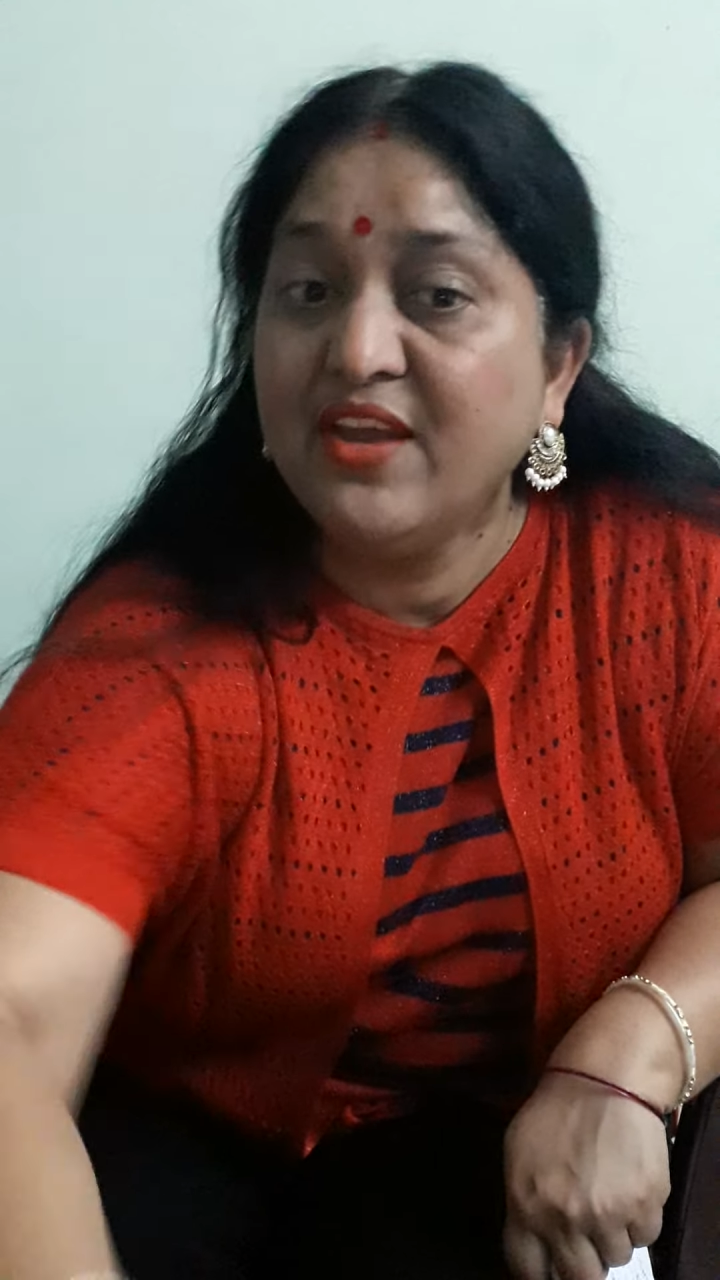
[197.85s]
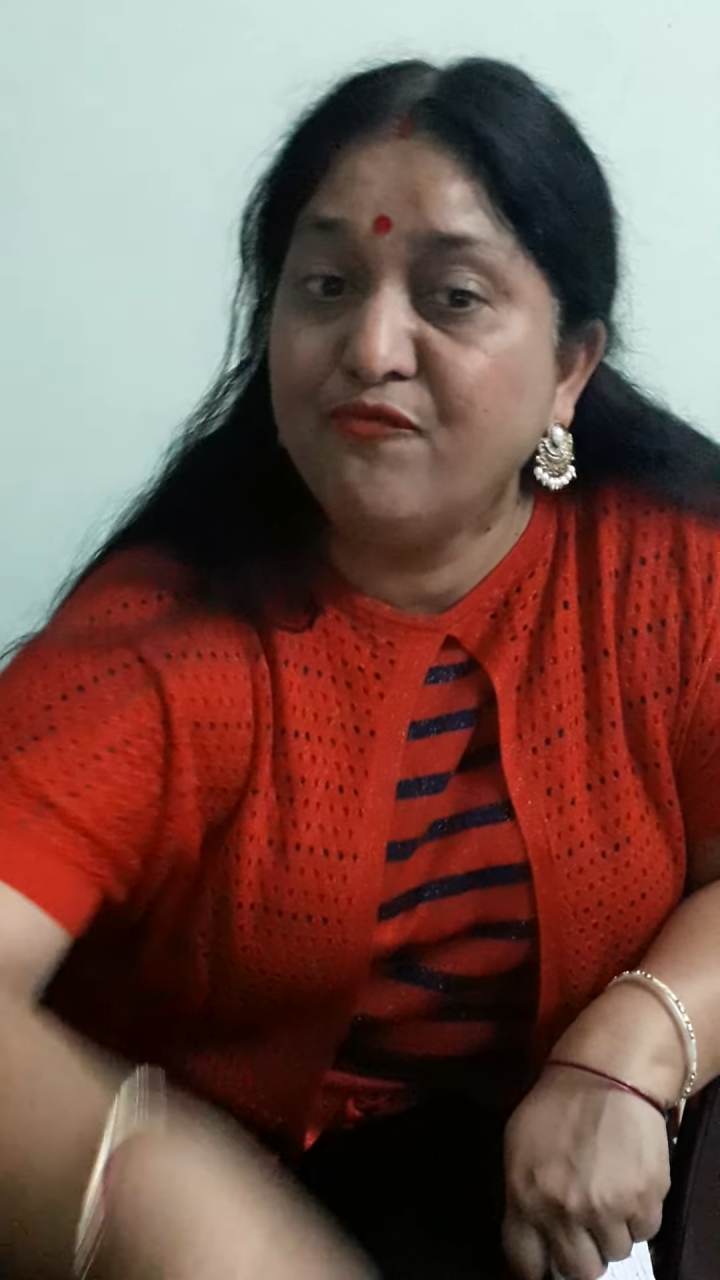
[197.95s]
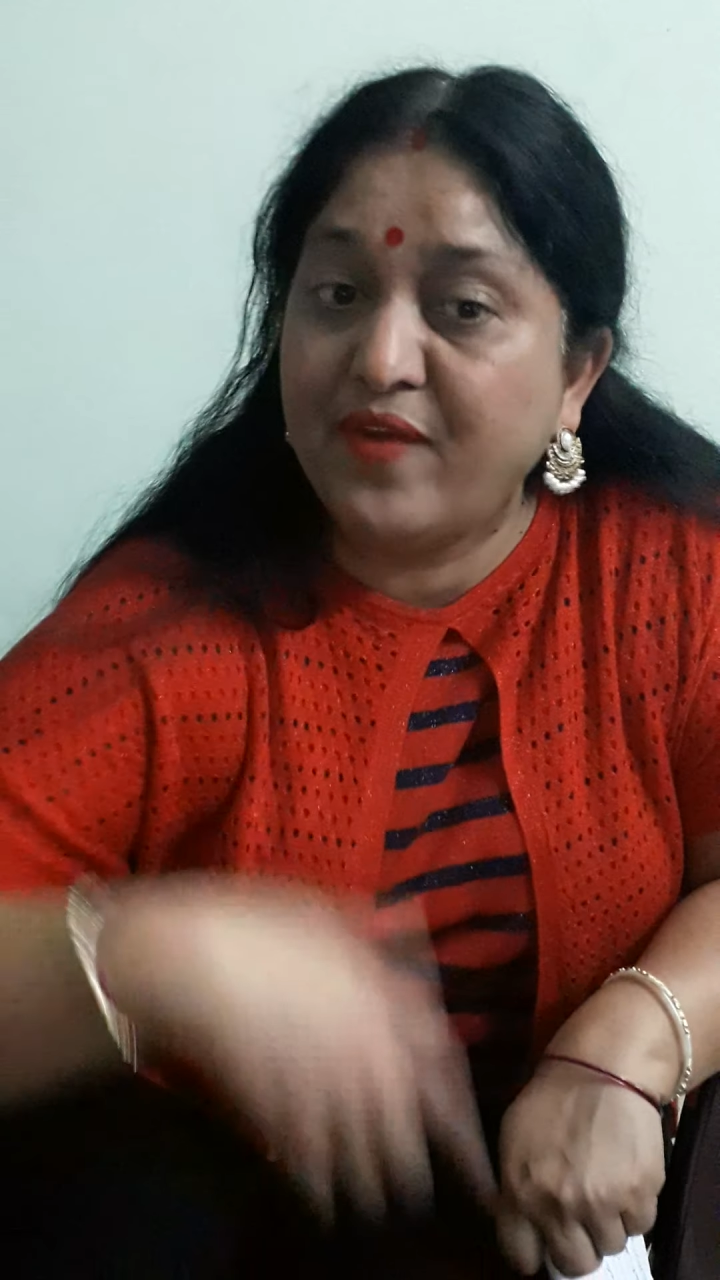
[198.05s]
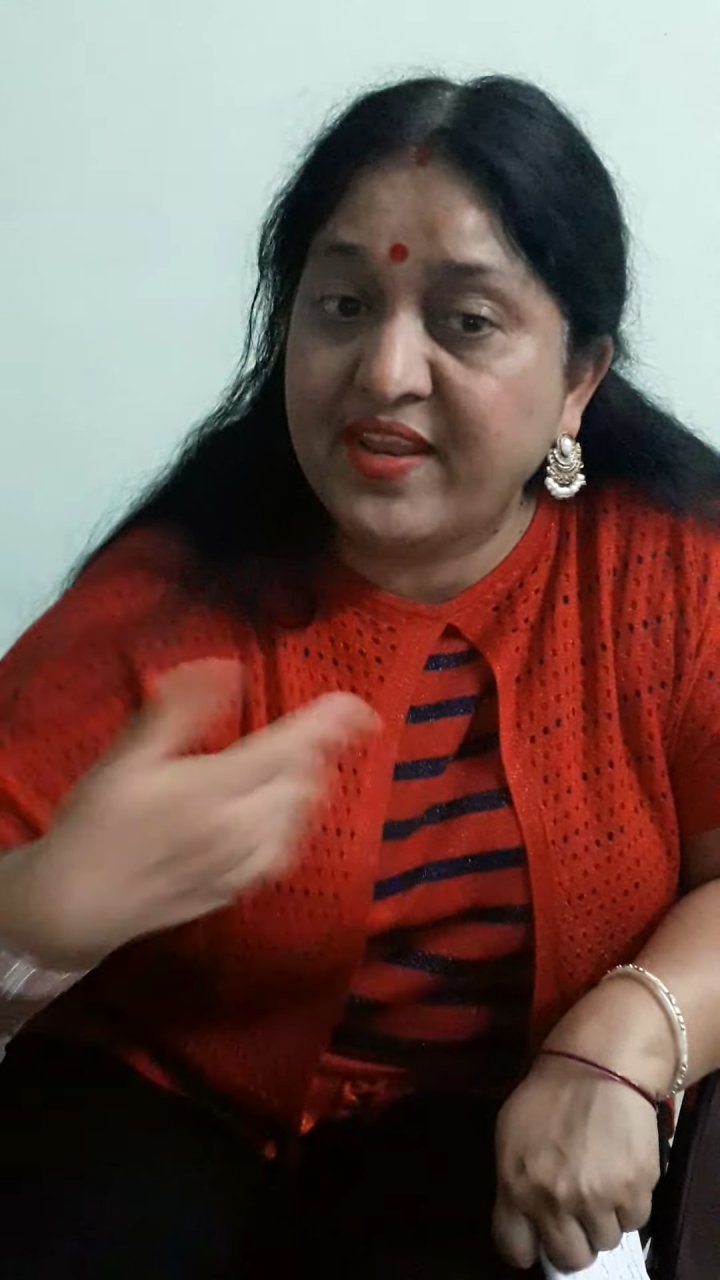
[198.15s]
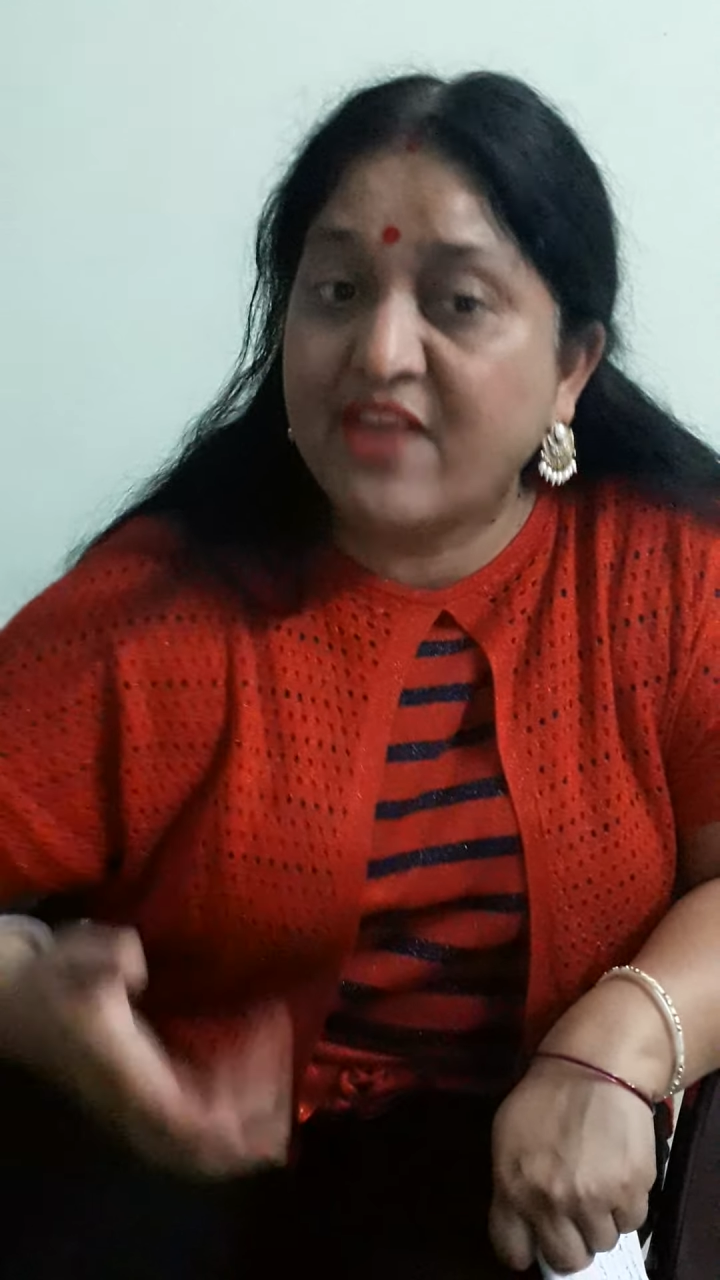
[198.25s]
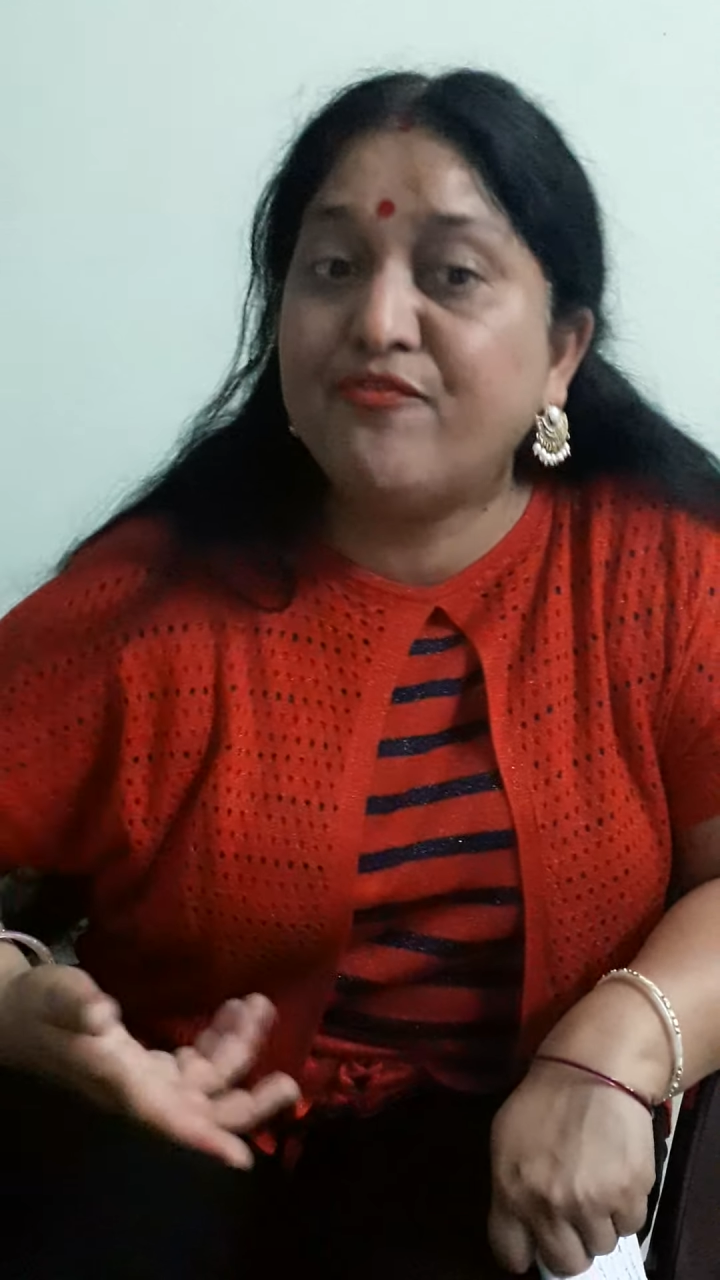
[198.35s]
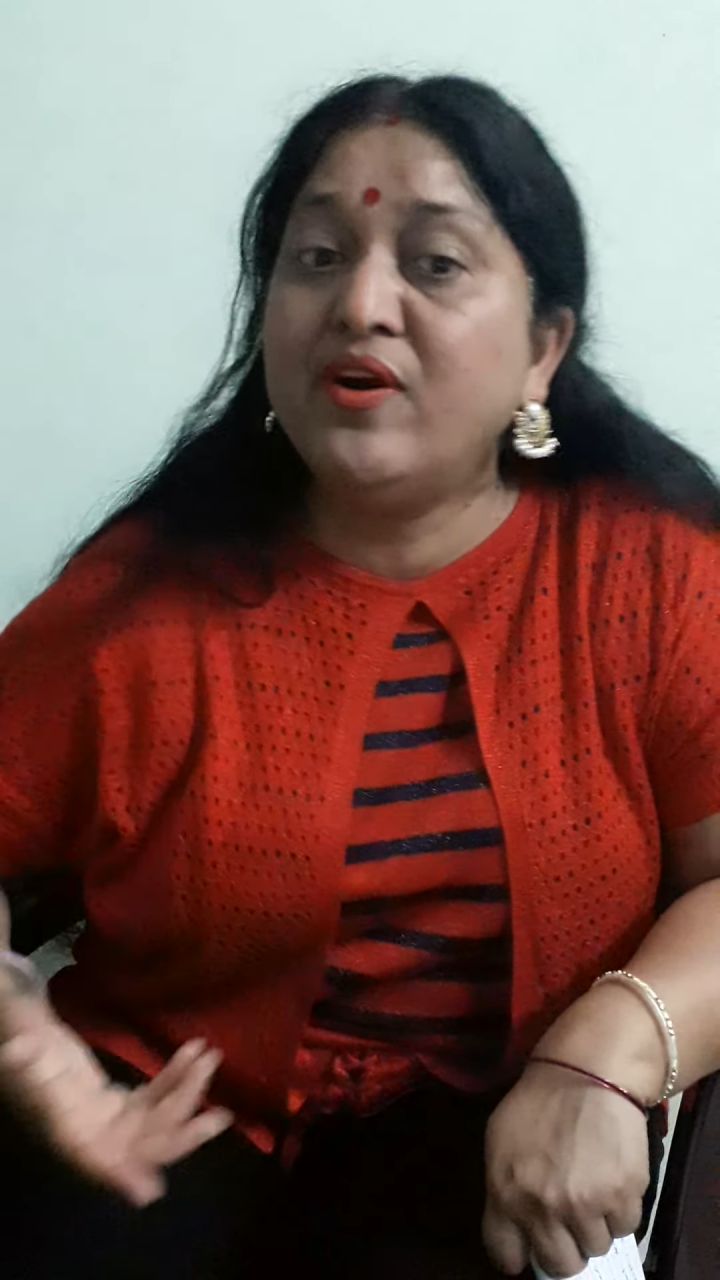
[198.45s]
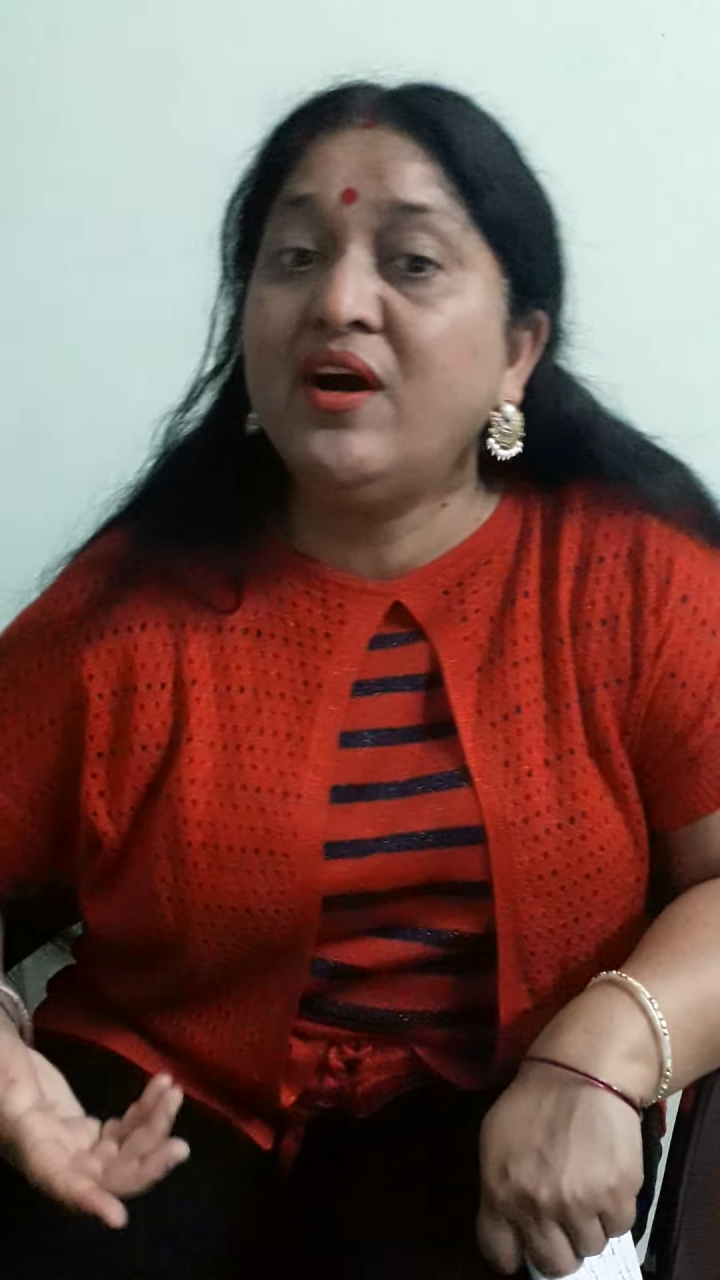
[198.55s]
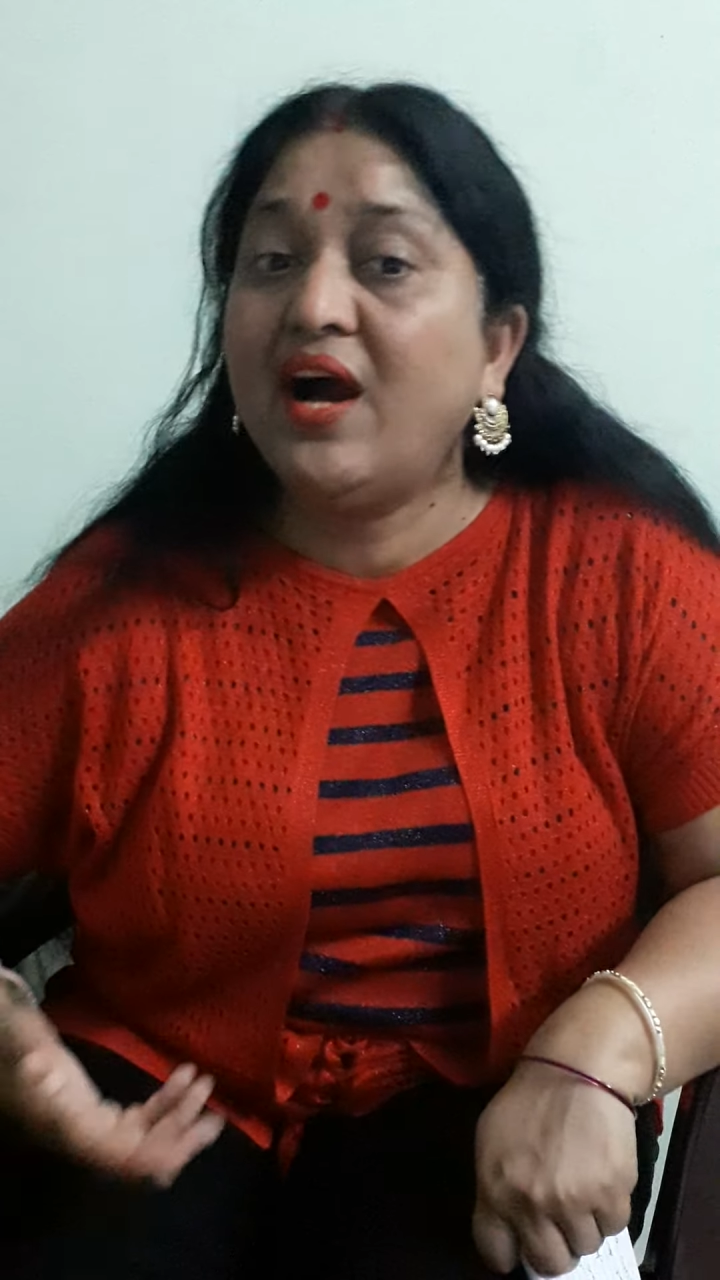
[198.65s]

whenever